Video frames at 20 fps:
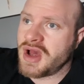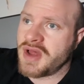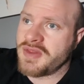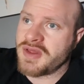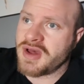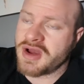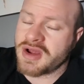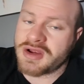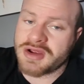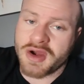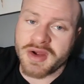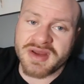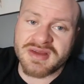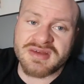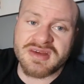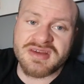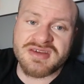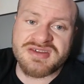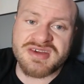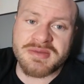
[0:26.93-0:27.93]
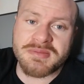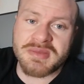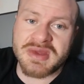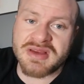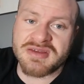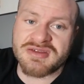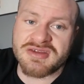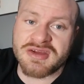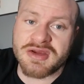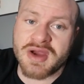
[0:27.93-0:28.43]
That going to the gym
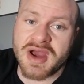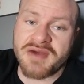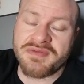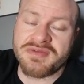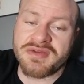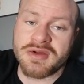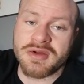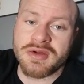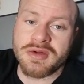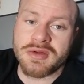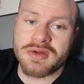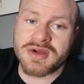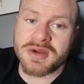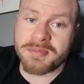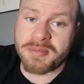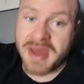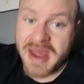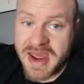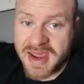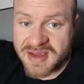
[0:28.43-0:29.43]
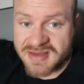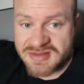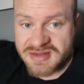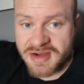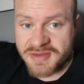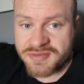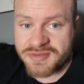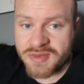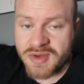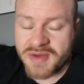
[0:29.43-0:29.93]
means that you have to compare
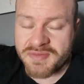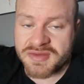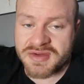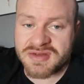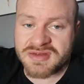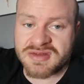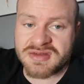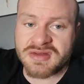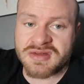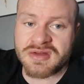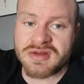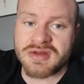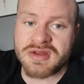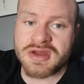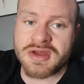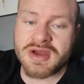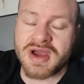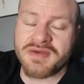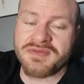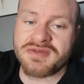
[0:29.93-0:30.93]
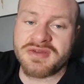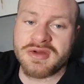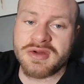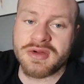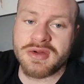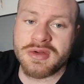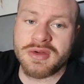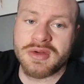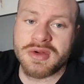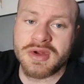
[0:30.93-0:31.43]
yourself to others, that you have
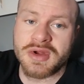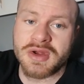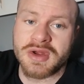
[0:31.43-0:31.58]
to